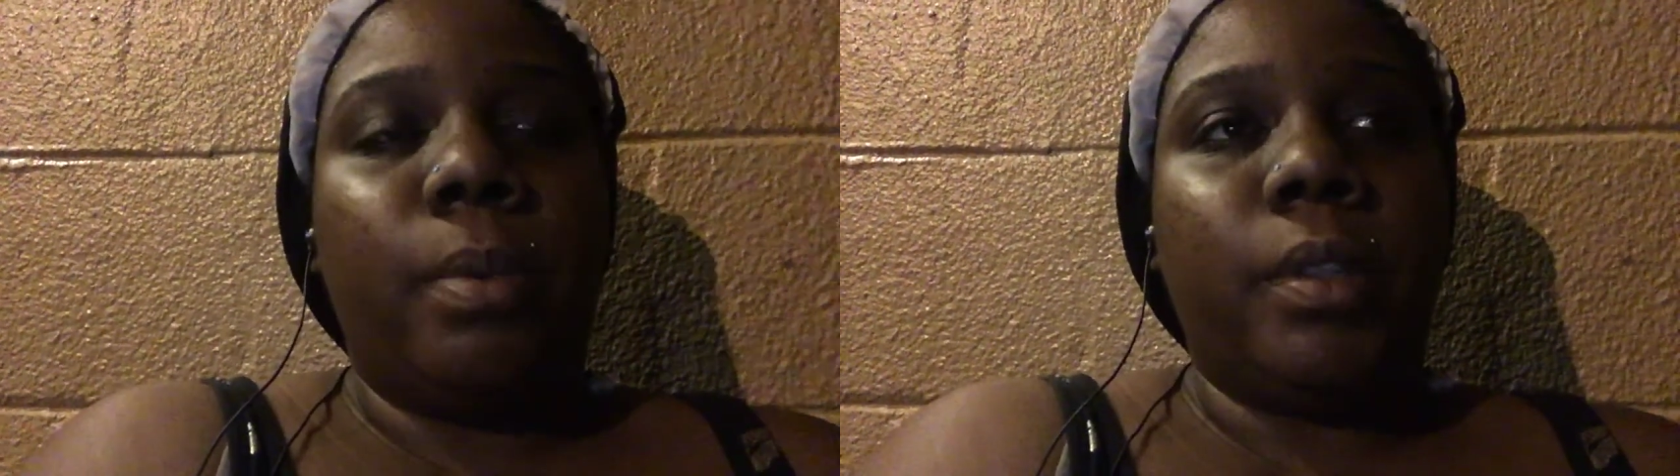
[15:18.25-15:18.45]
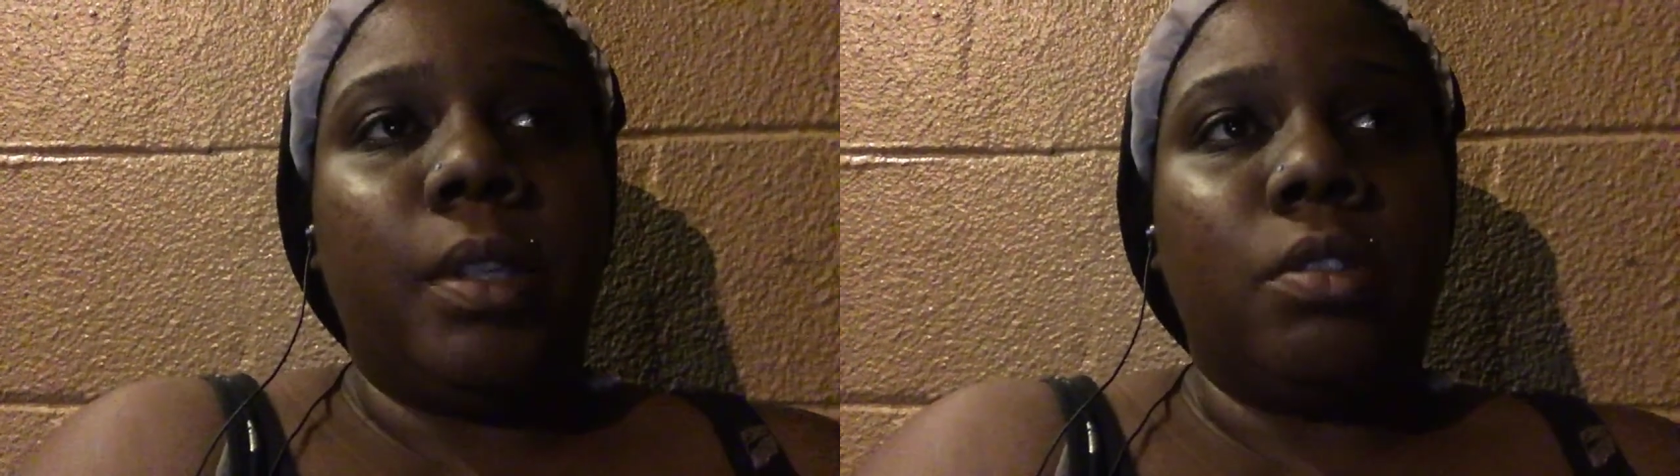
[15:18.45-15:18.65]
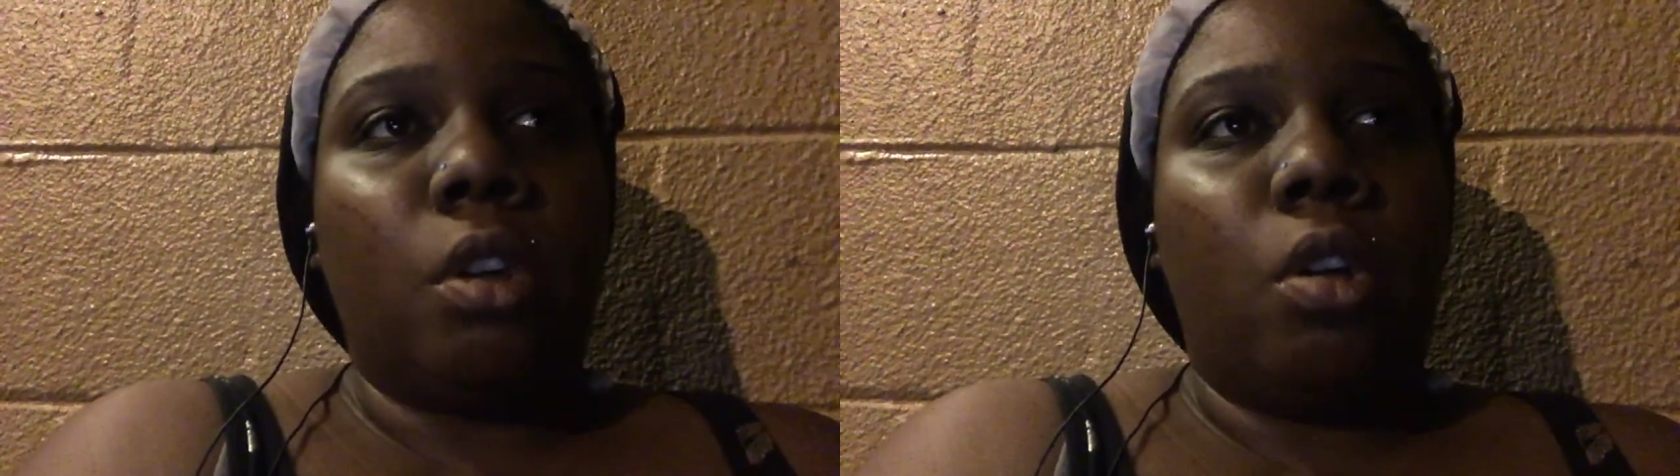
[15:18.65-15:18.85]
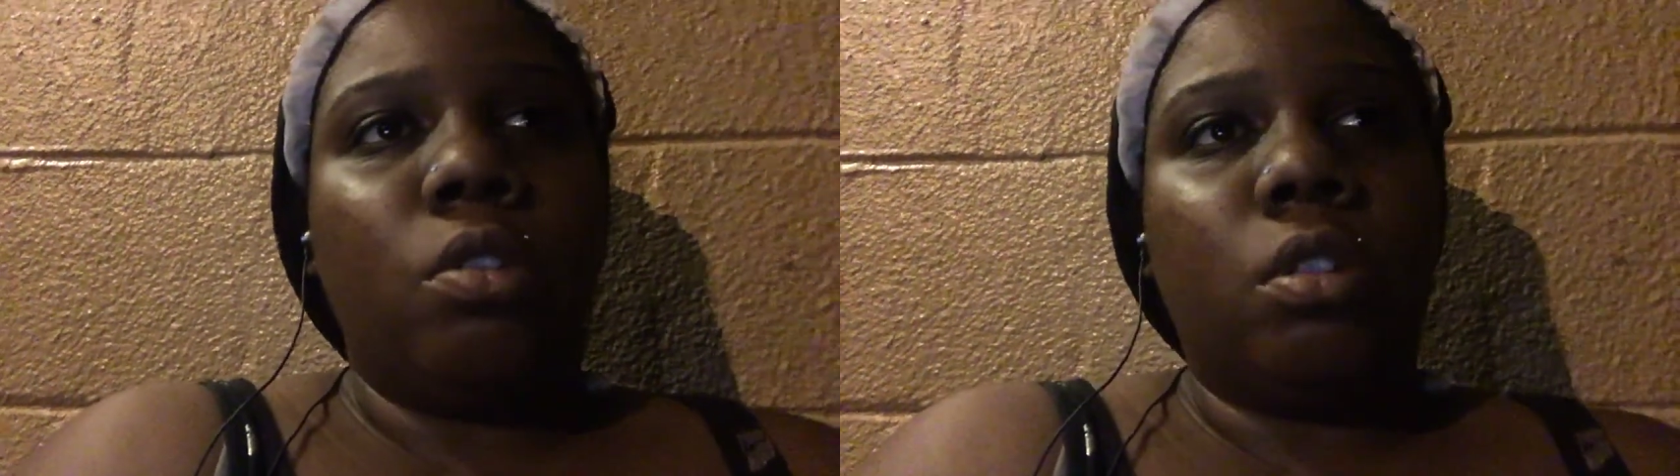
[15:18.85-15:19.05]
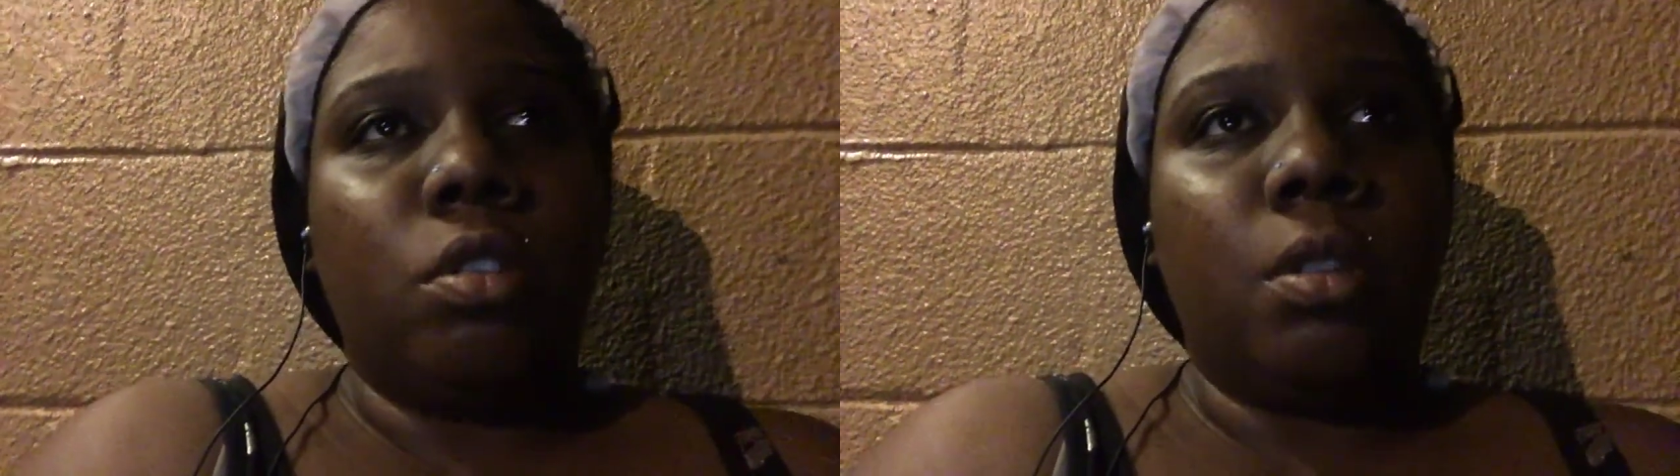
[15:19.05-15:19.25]
but there's
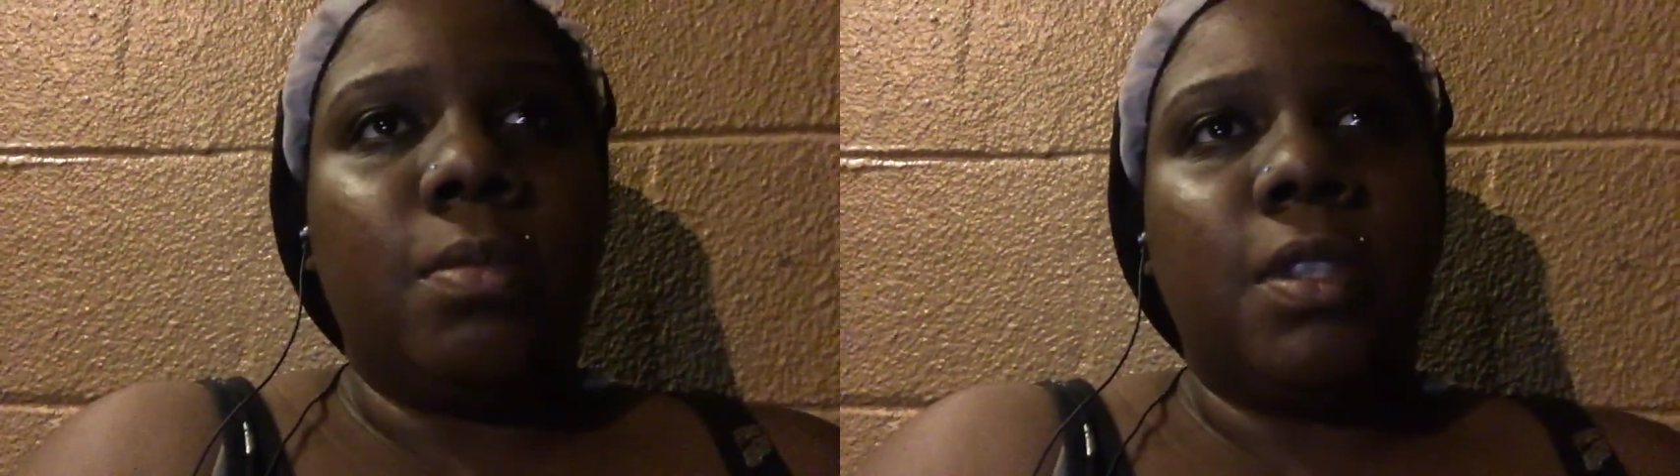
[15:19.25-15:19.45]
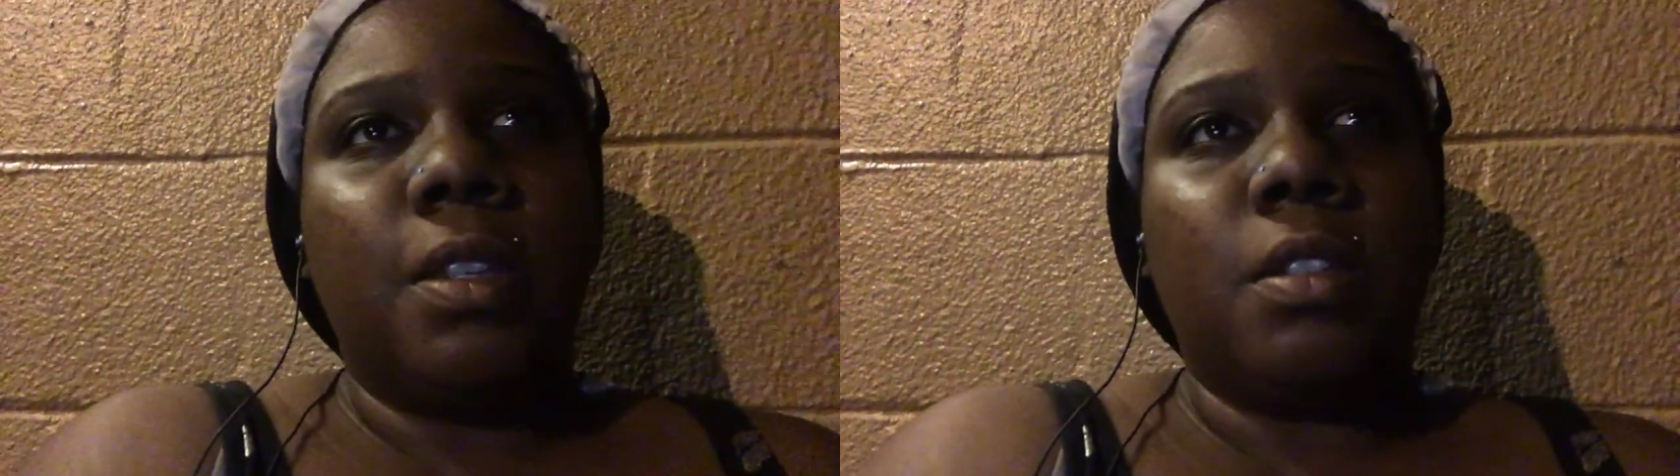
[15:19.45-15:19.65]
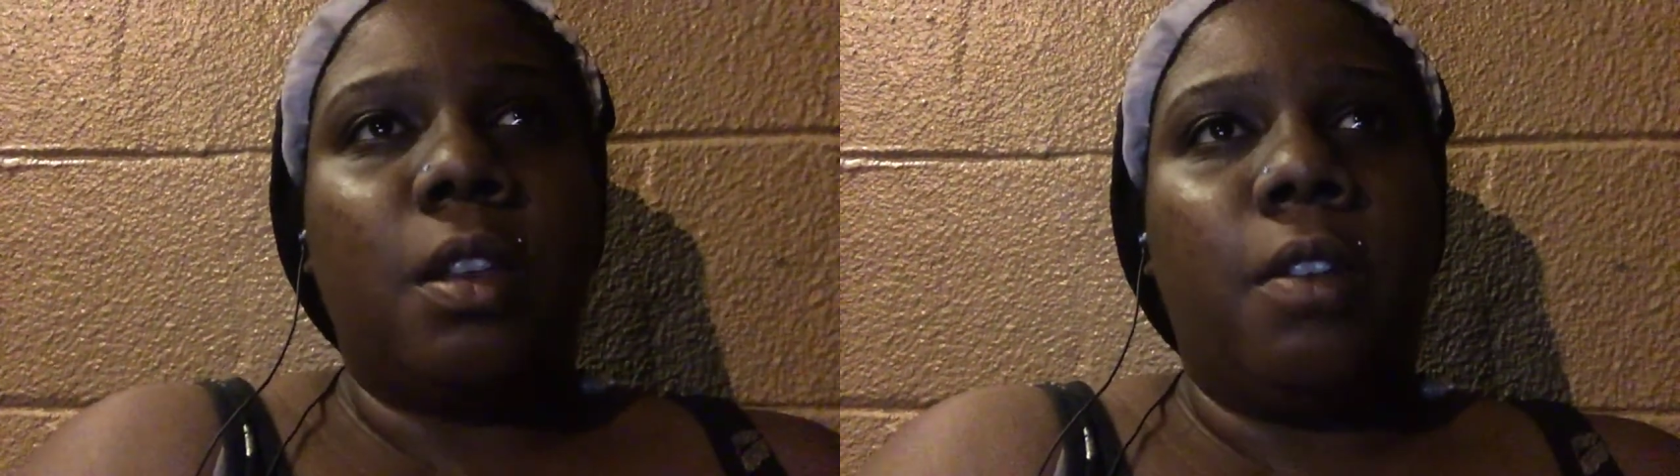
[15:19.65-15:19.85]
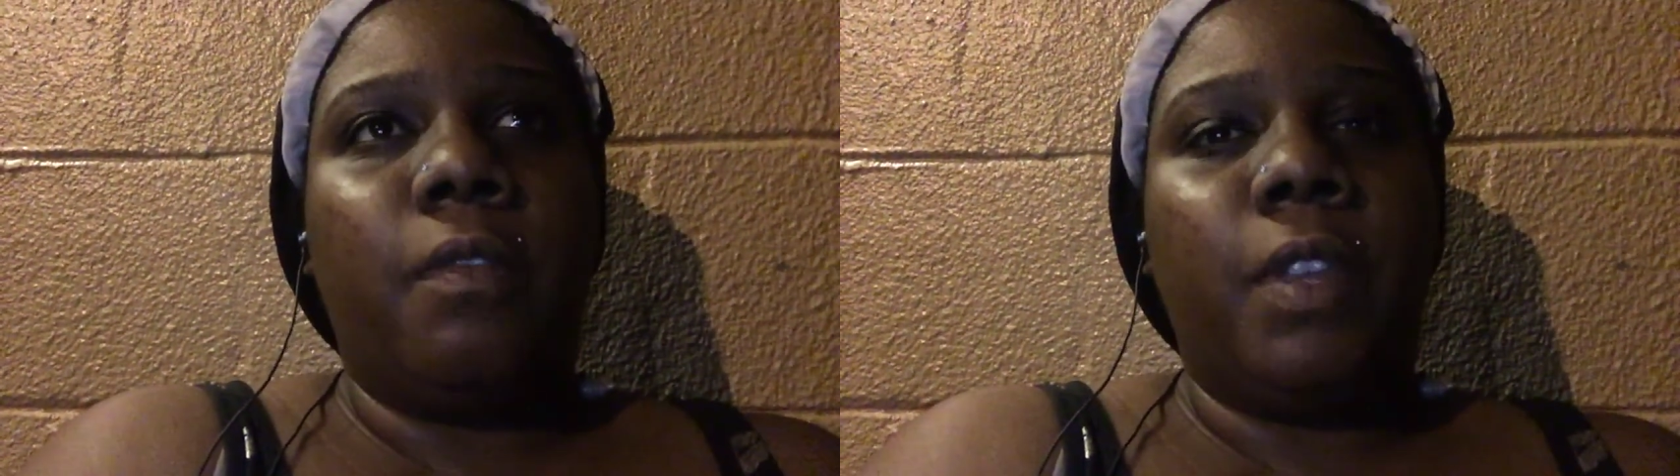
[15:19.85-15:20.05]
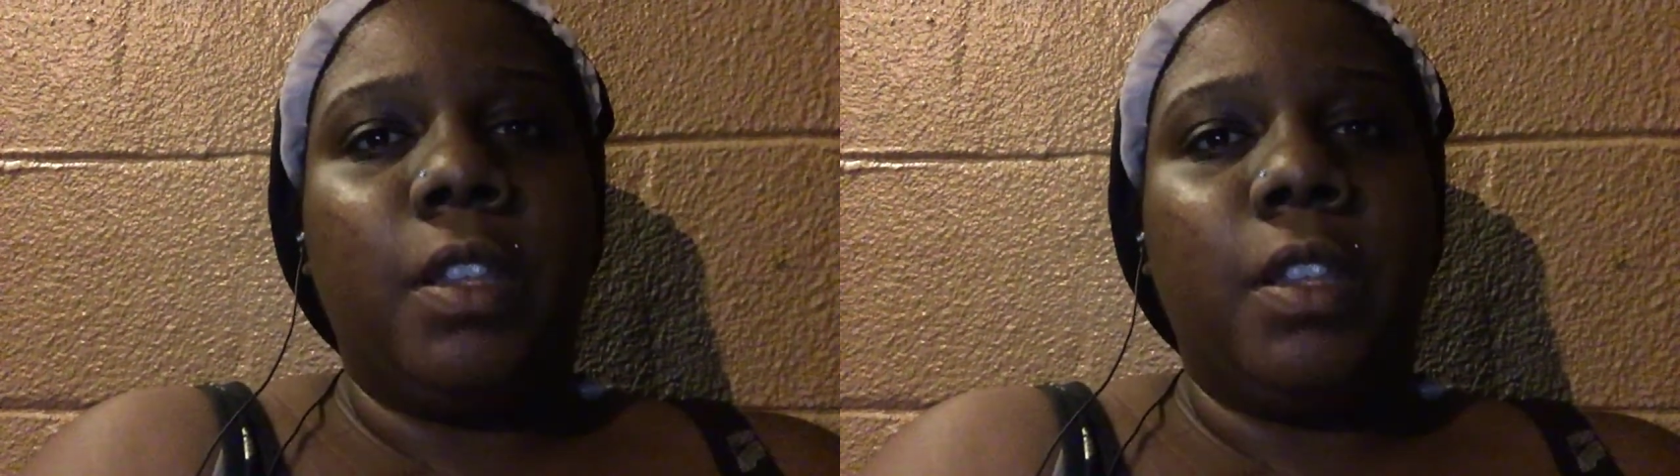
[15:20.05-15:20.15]
also some sense of